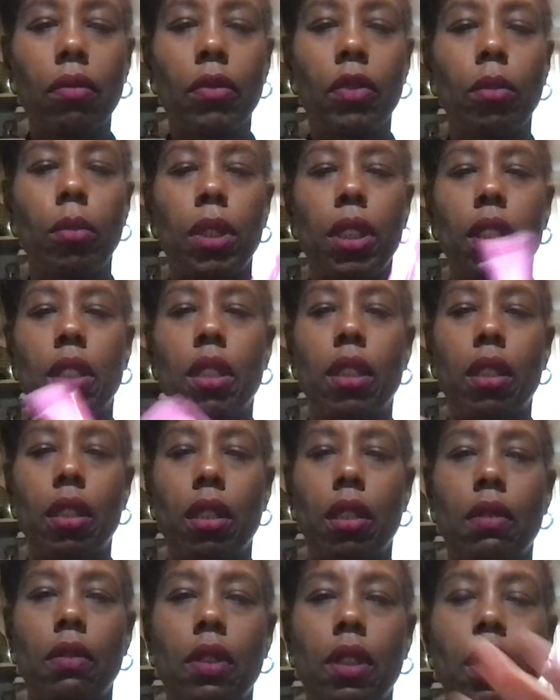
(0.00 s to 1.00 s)
Let me see,
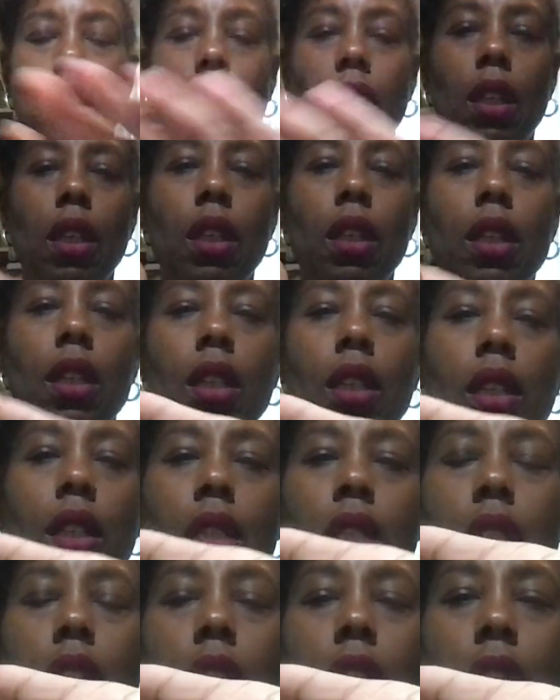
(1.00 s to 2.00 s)
here it
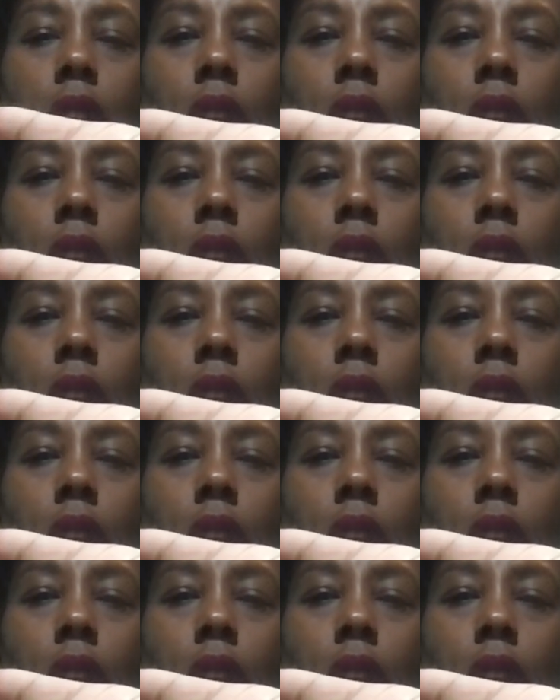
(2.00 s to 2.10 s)
is.